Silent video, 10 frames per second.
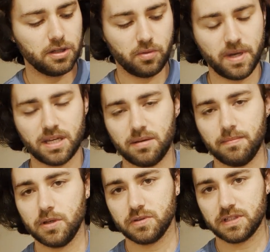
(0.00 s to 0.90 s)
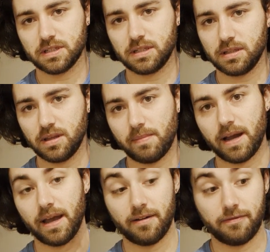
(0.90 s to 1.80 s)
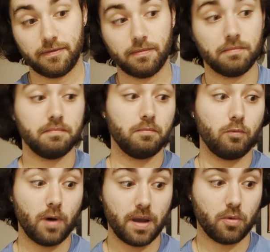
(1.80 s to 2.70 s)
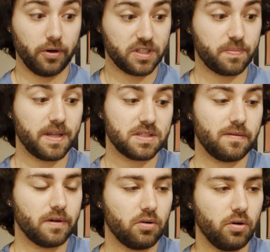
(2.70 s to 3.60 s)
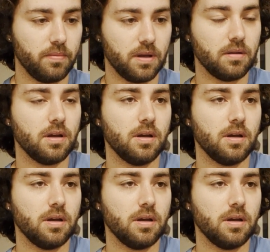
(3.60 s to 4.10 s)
making music, they might have way more expensive equipment,